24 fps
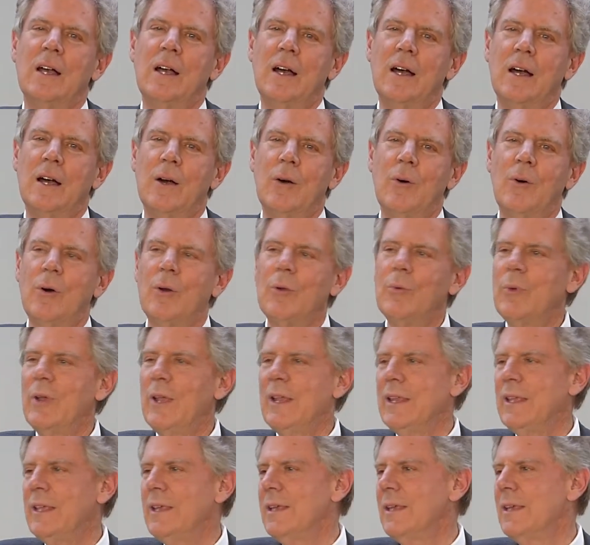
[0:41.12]
Uh,
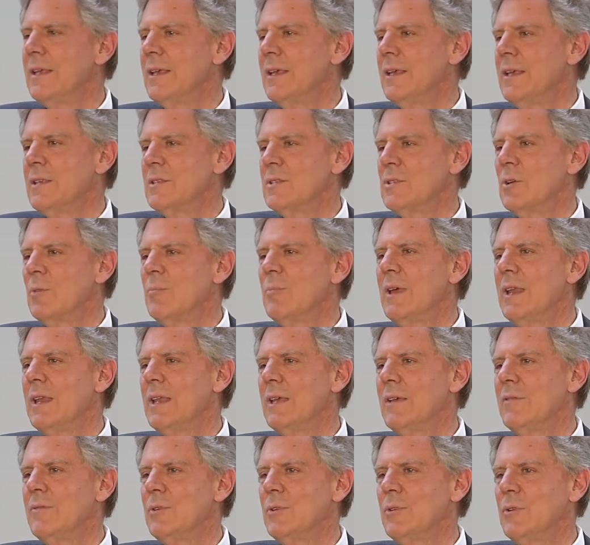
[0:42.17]
already, so
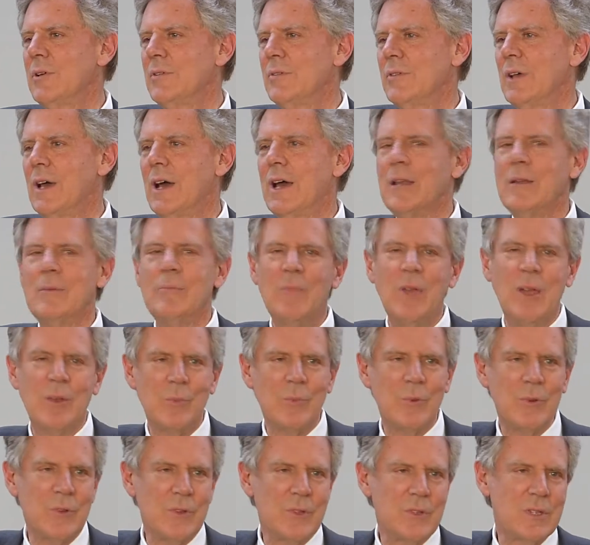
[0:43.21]
many of you have gotten
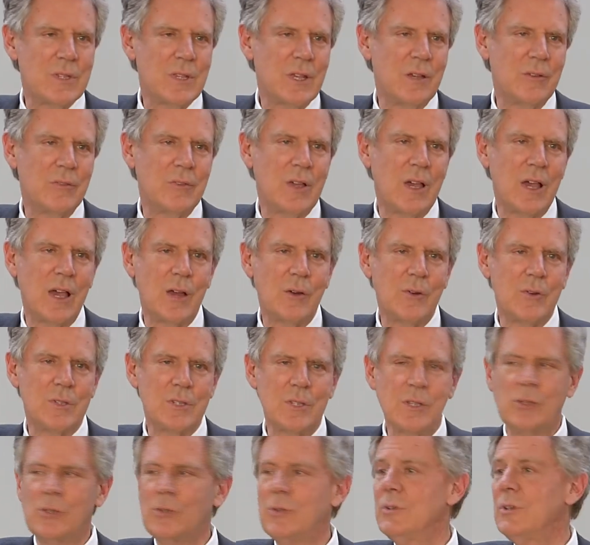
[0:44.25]
members of Congress,
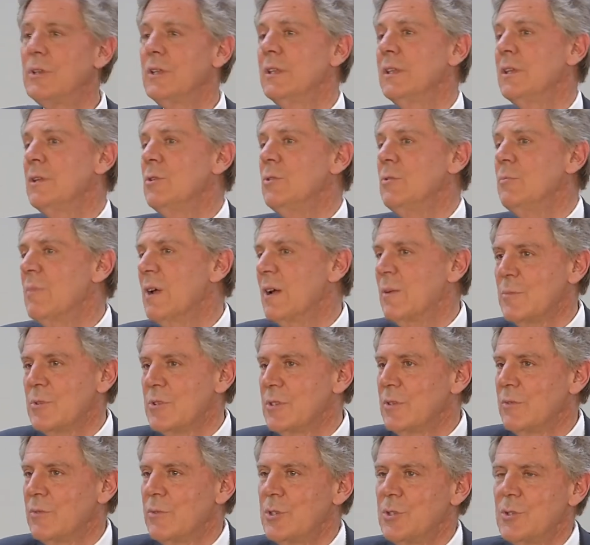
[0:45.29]
including the new
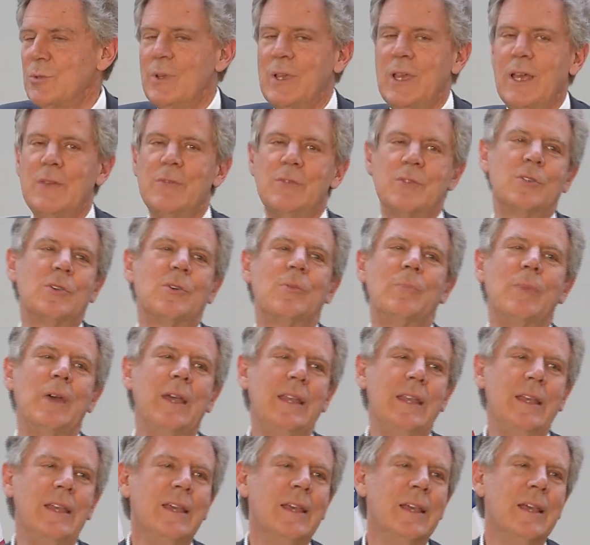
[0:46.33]
members, of which we have so
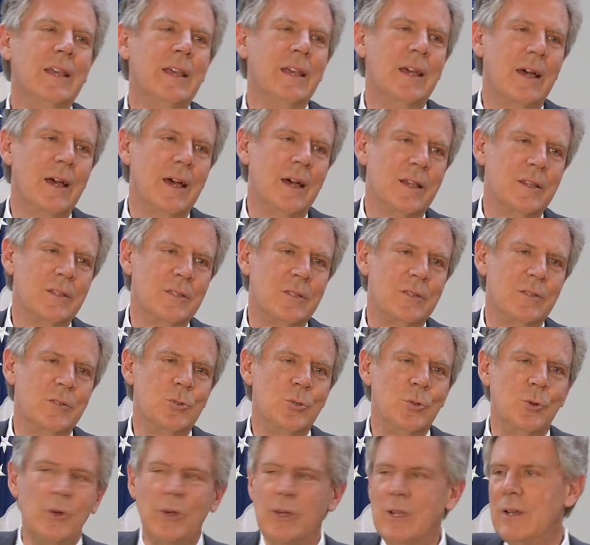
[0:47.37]
many, uh, to
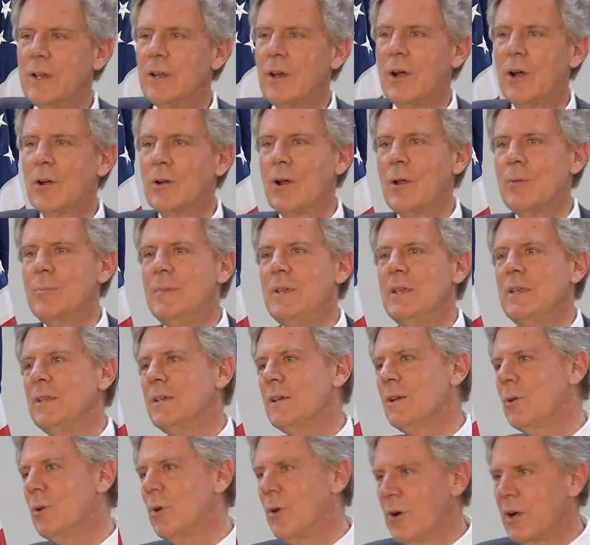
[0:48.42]
join our Armenia
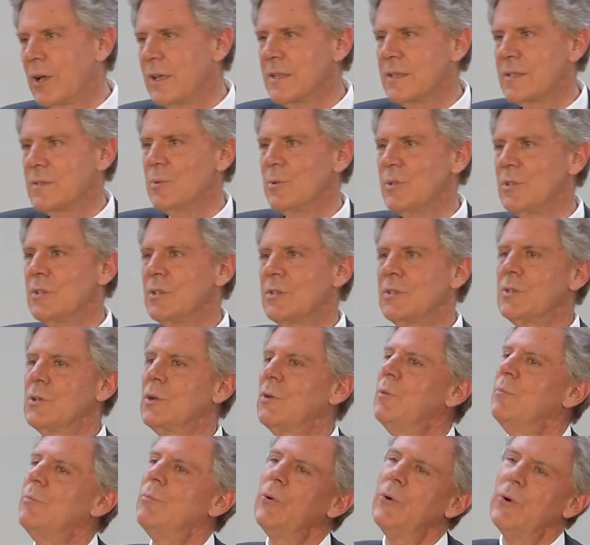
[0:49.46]
caucus, which is so
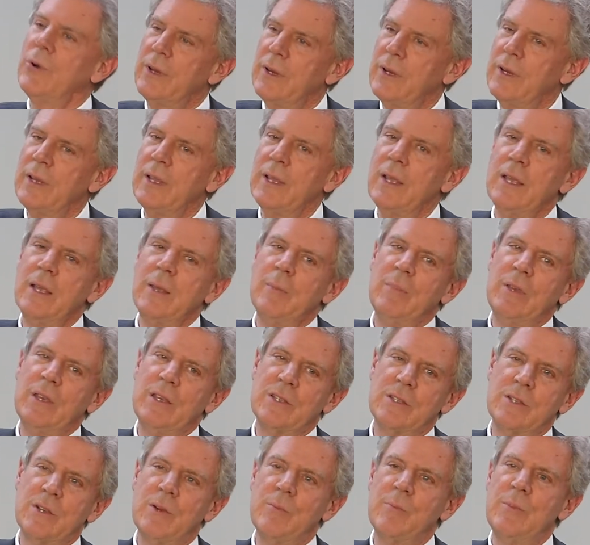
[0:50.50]
important
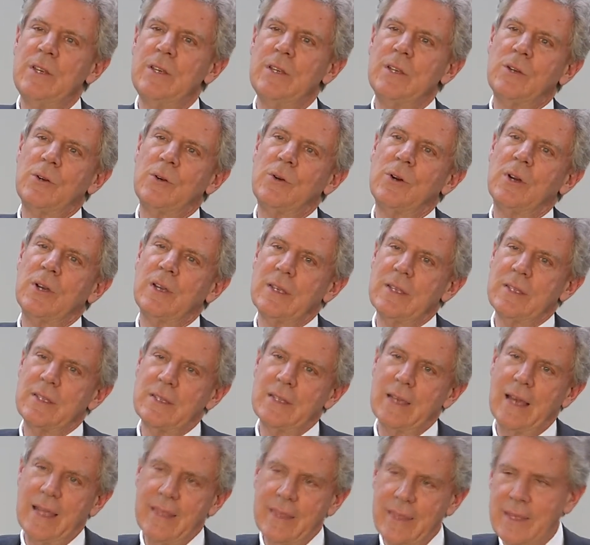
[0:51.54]
because Armenia
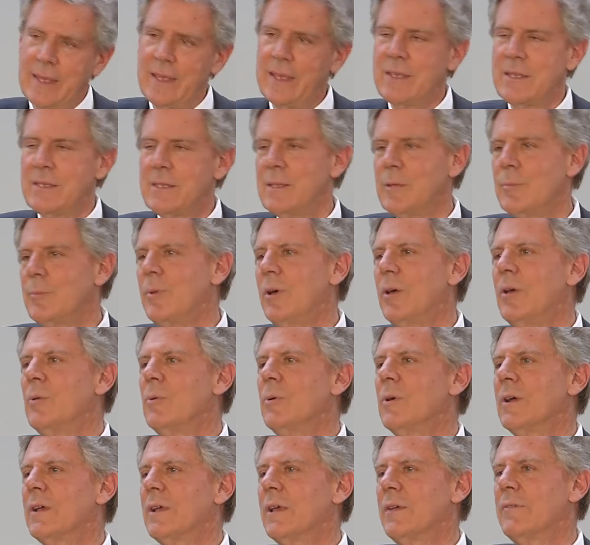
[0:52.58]
caucus, I think, is the
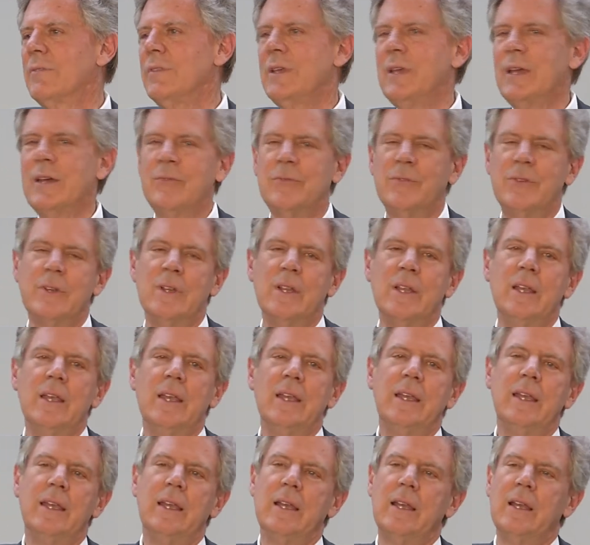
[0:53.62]
bulwark of the effort
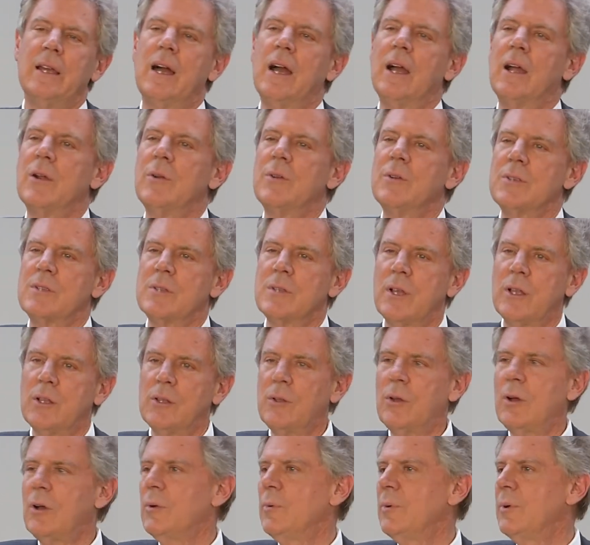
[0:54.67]
in Congress,
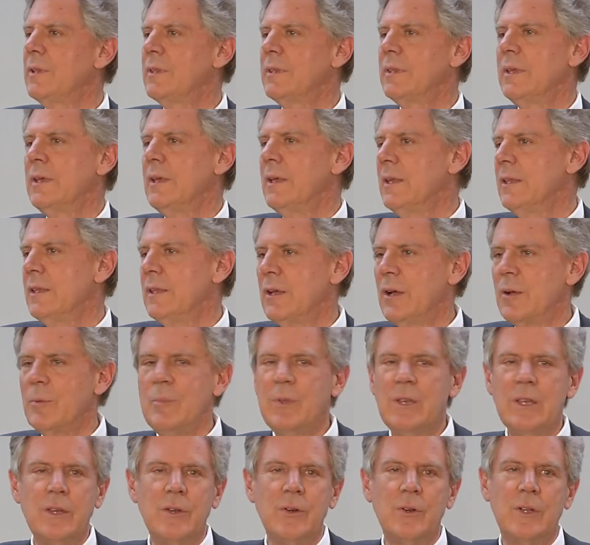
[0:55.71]
along with the
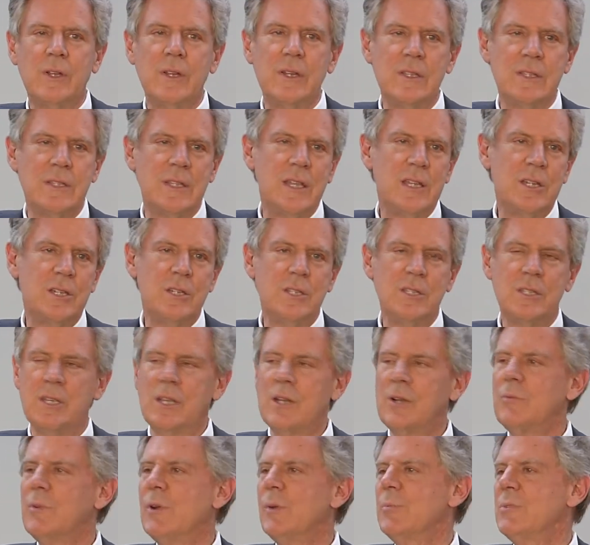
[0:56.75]
Armenian organizations that
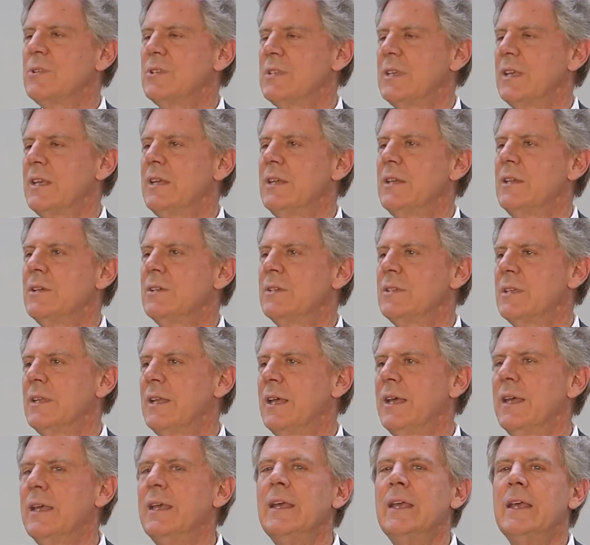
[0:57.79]
are represented here
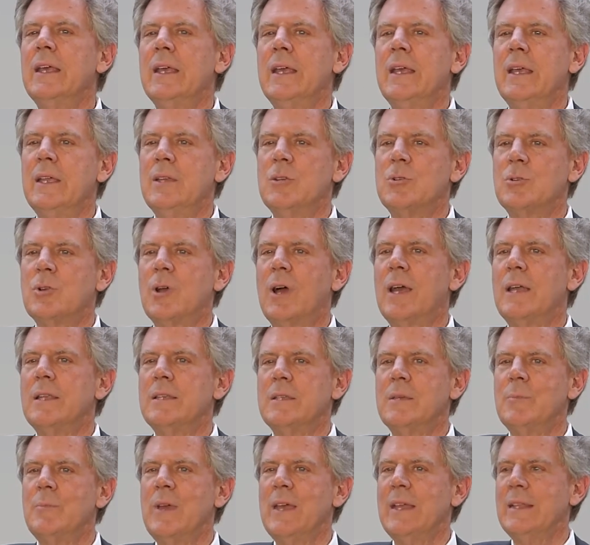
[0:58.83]
today, in trying
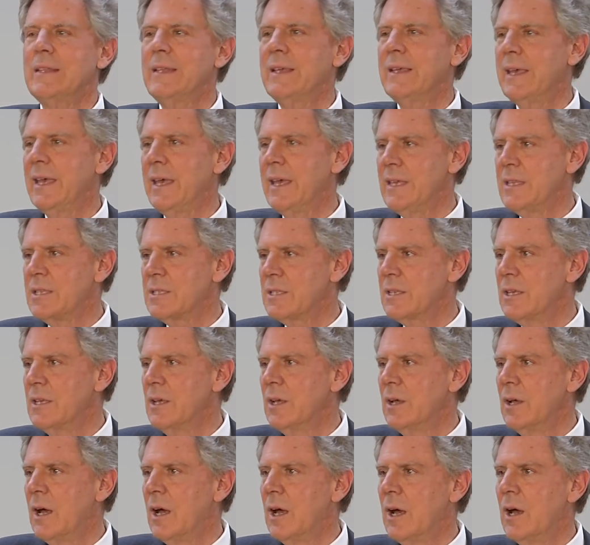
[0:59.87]
to make the case
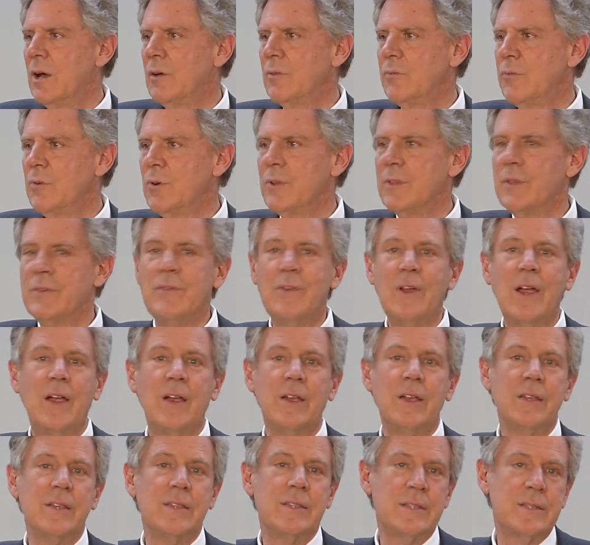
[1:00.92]
uh, for the
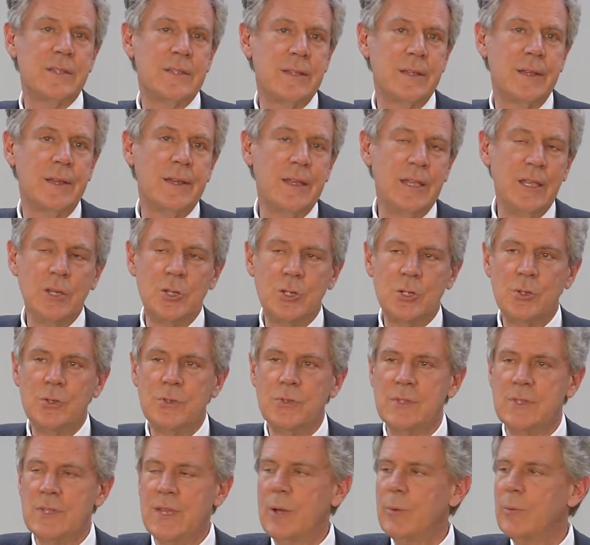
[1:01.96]
various uh,
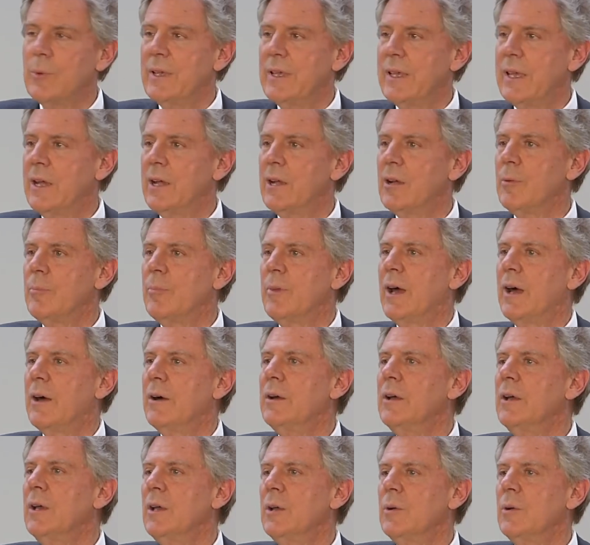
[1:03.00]
issues that we care
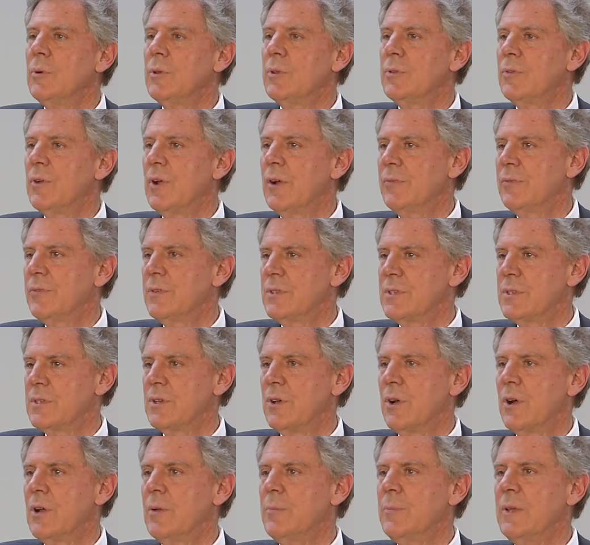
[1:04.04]
about with reference
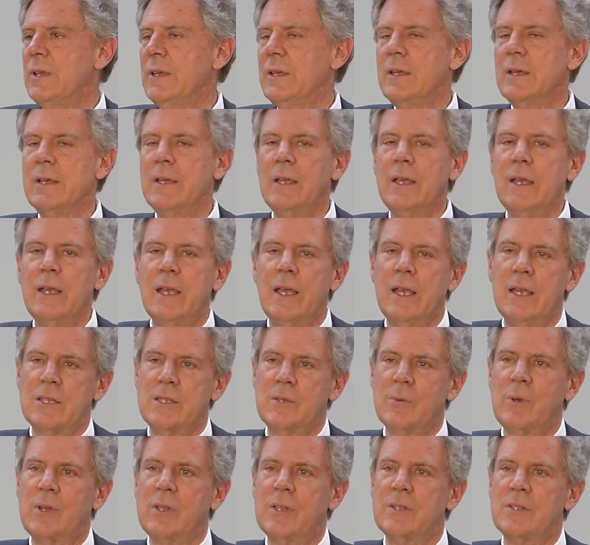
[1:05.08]
to Armenia,
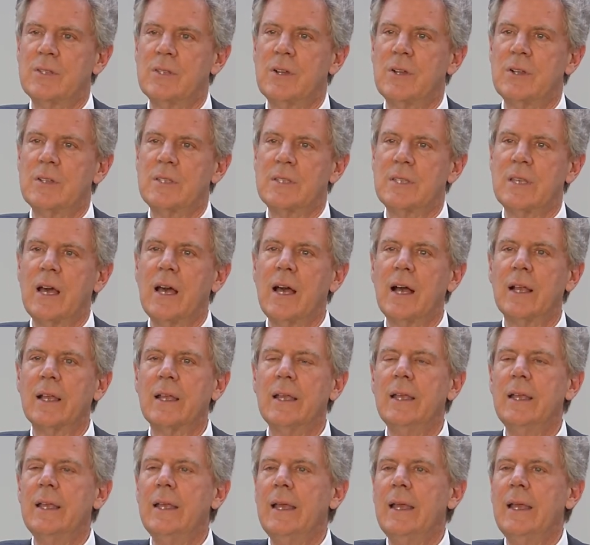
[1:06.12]
as well as Artsakh.